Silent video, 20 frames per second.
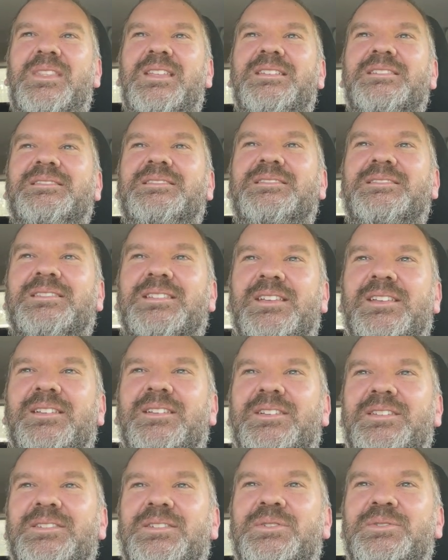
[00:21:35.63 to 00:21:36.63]

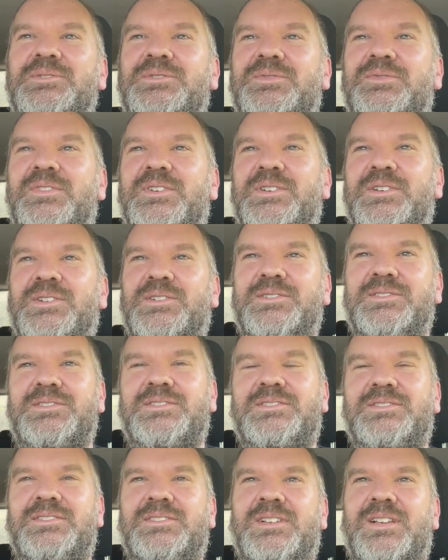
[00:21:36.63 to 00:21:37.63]
Stealing those
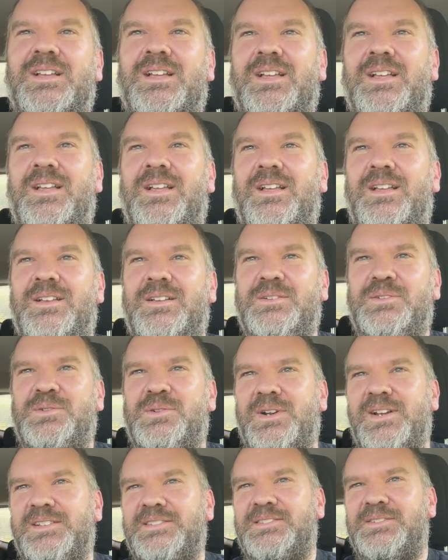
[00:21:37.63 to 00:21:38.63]
figures.
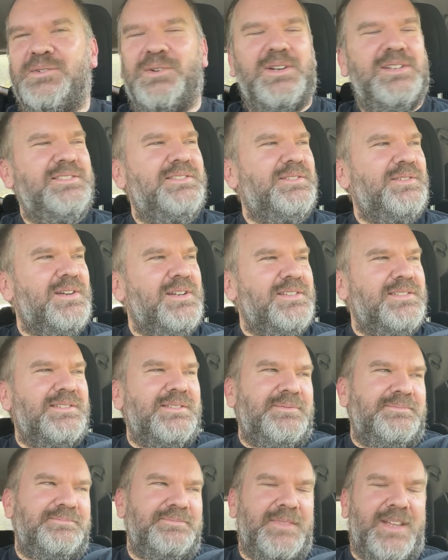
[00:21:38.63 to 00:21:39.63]
Crazy, crazy,
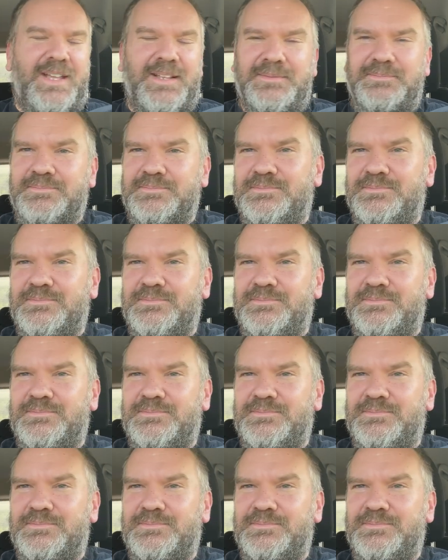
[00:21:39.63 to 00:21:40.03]
crazy. Hey,